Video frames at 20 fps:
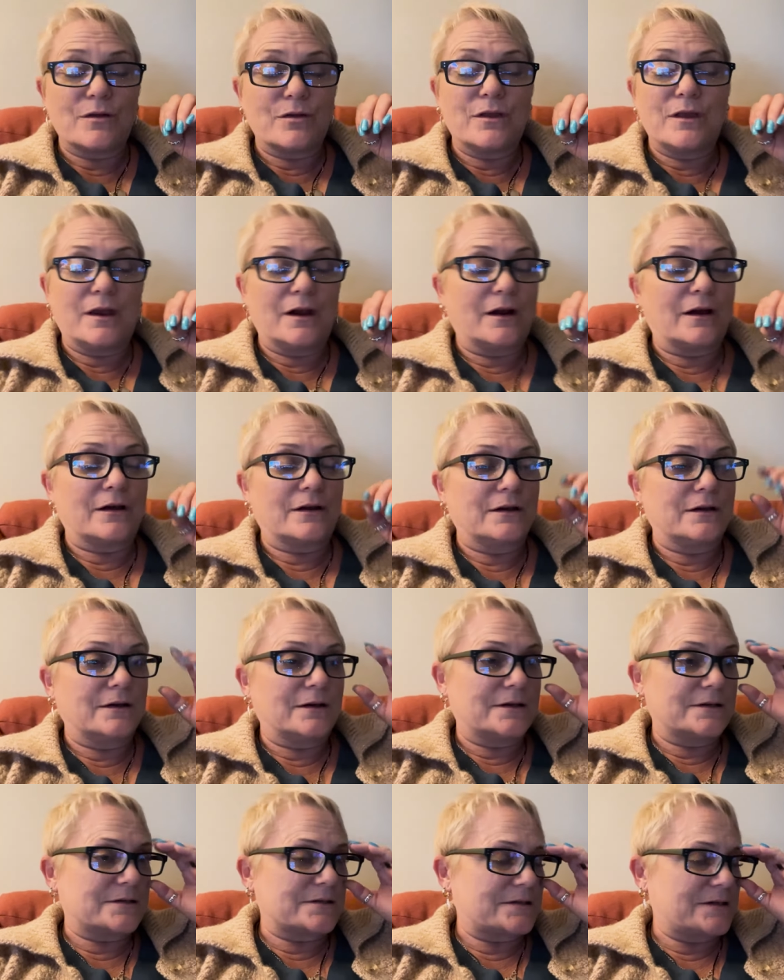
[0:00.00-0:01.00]
You know,
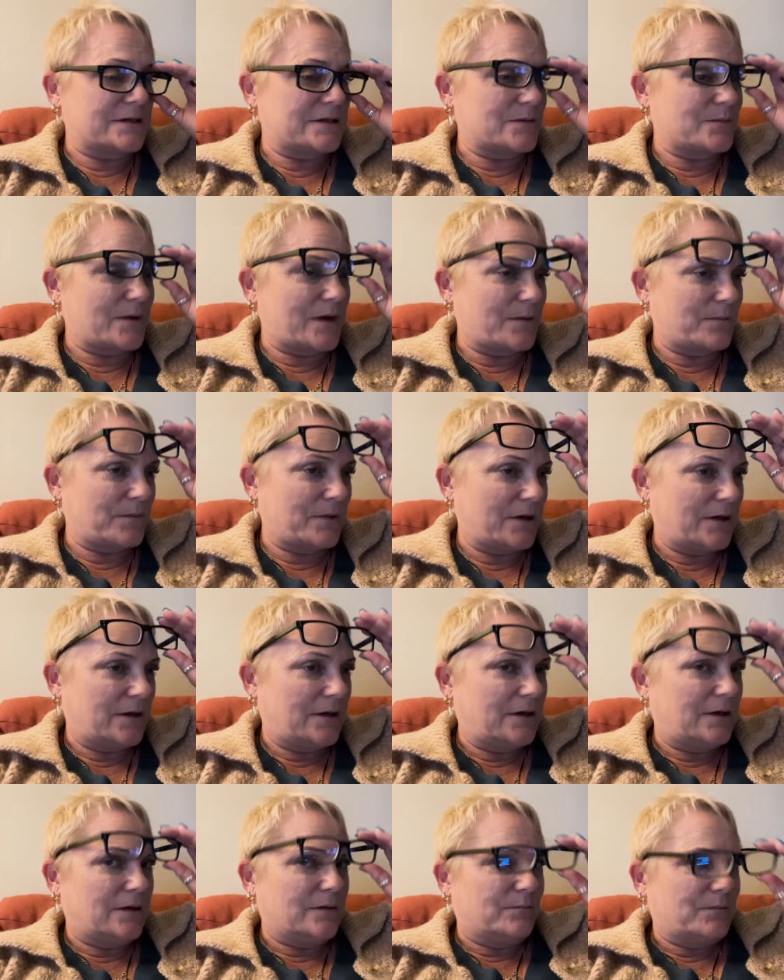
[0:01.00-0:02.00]
as I said to mum,
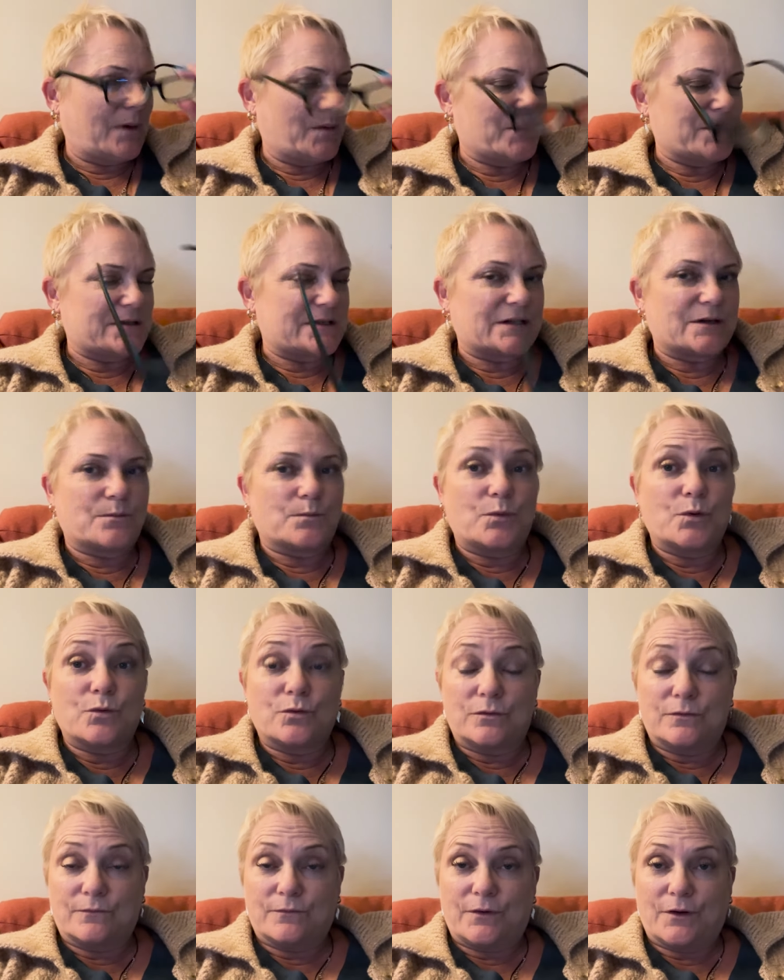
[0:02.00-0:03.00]
it's an
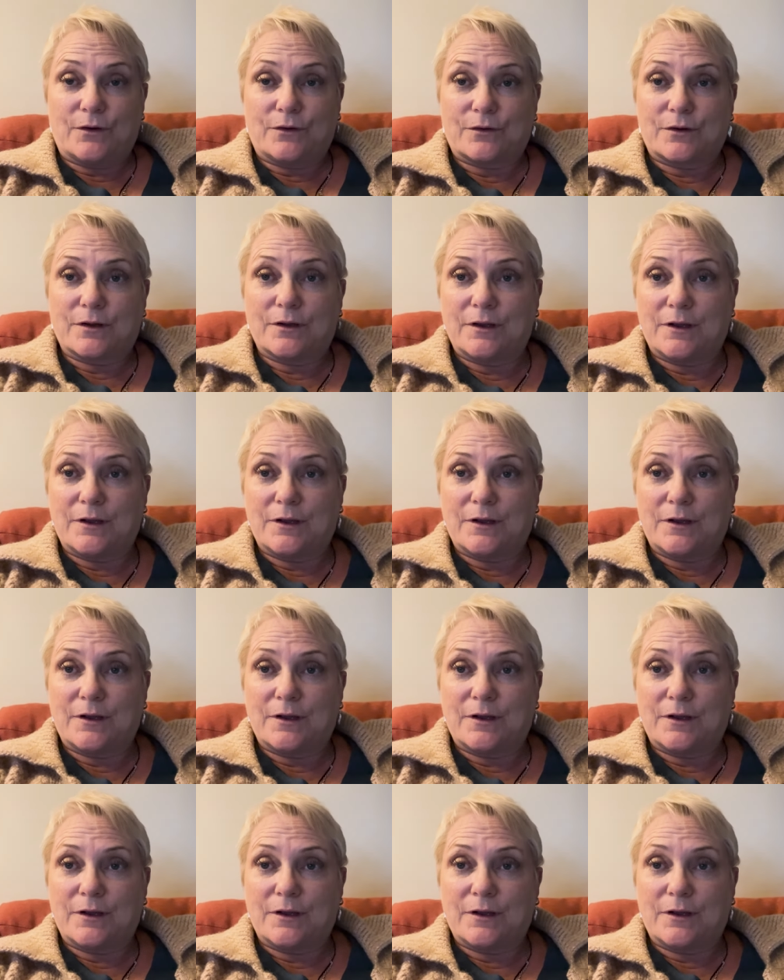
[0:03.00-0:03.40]
important vlog.